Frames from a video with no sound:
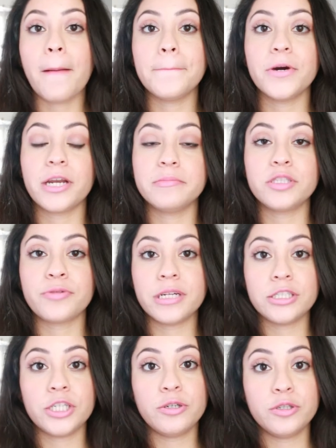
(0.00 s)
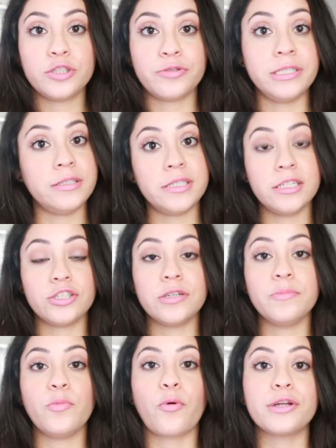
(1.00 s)
but I'm trying to
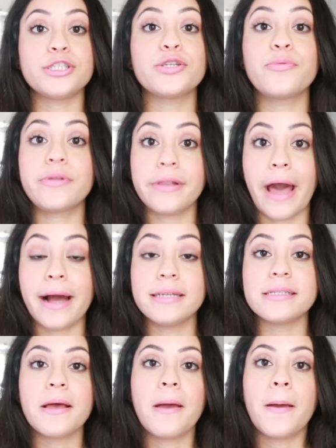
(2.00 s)
transition more to glass